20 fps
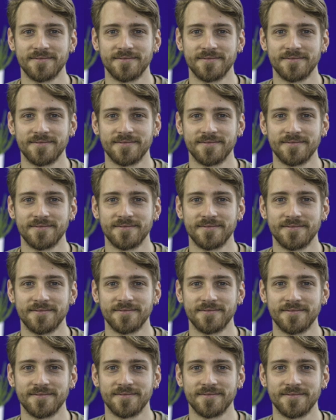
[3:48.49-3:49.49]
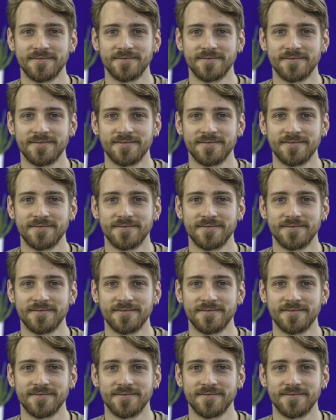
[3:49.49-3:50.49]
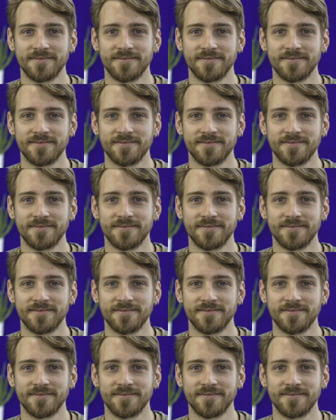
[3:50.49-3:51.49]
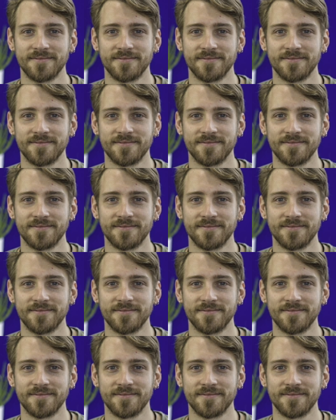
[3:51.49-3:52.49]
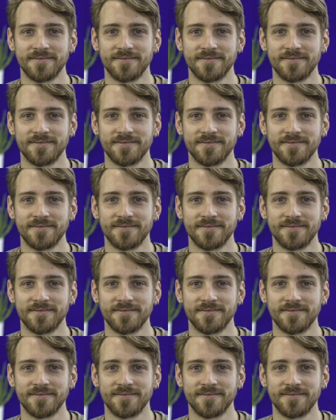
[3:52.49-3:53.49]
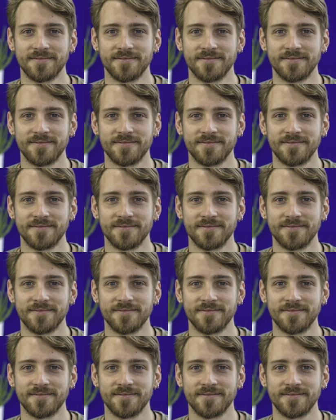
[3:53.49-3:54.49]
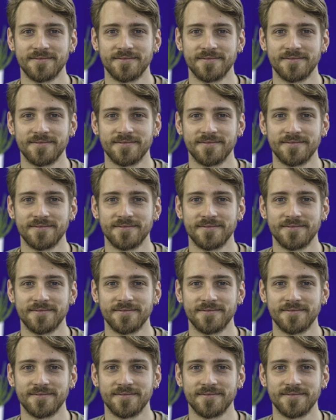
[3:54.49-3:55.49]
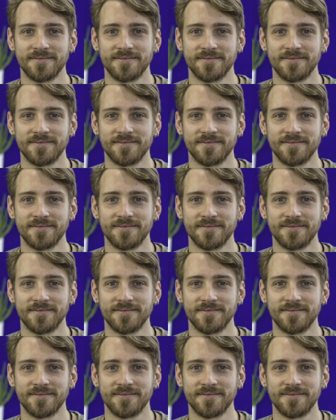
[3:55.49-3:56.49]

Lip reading: [no speech]